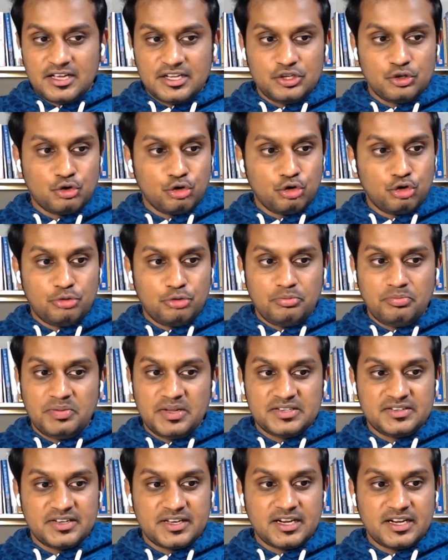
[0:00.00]
You could
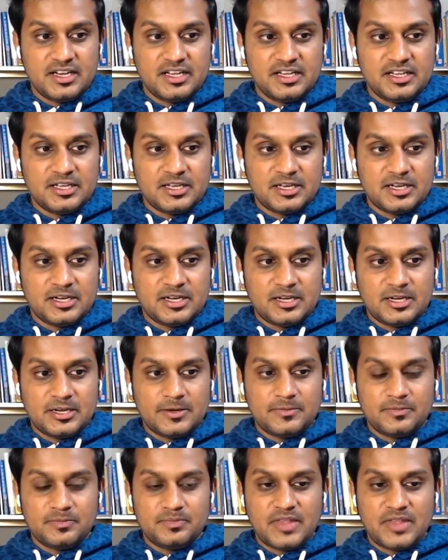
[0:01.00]
basically
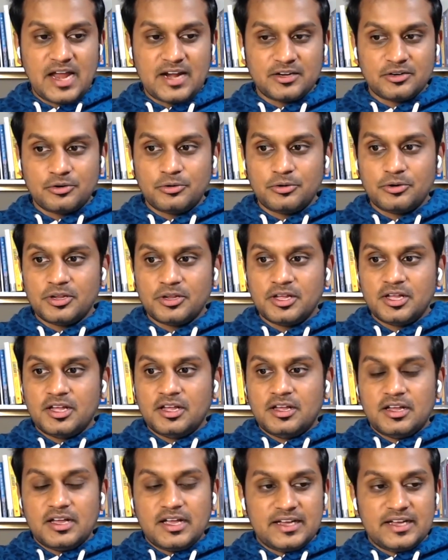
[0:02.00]
that could
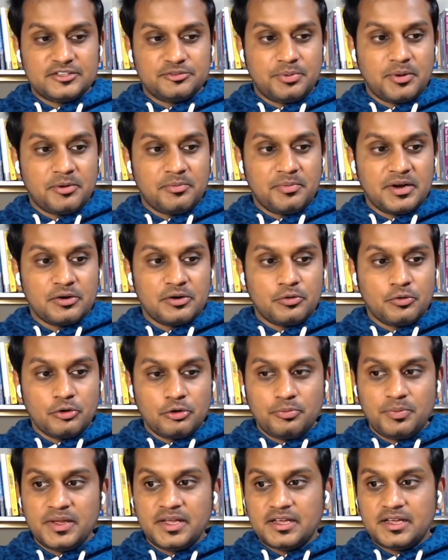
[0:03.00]
experiment
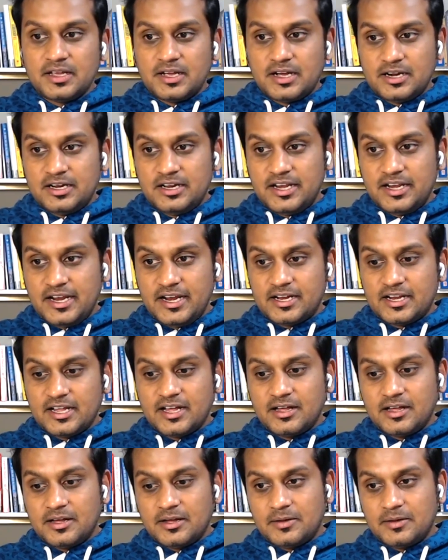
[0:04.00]
could be a
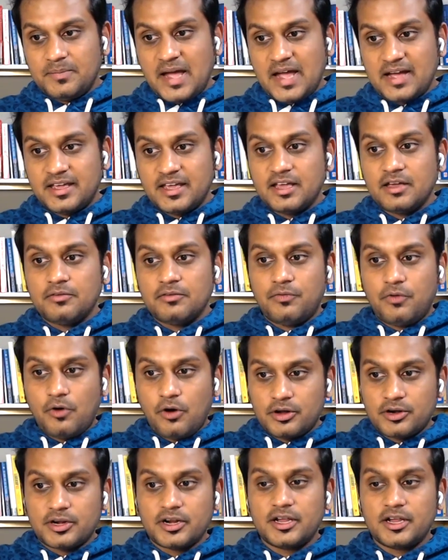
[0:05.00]
data backing
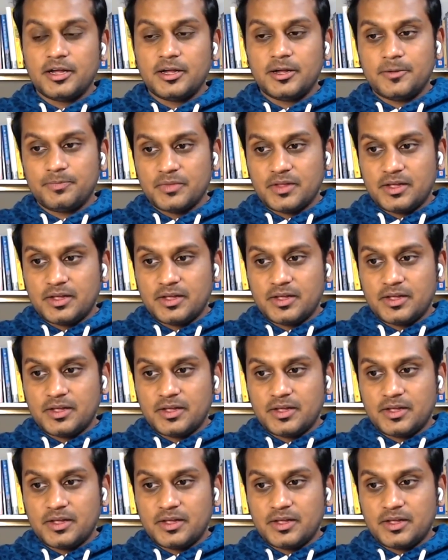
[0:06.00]
for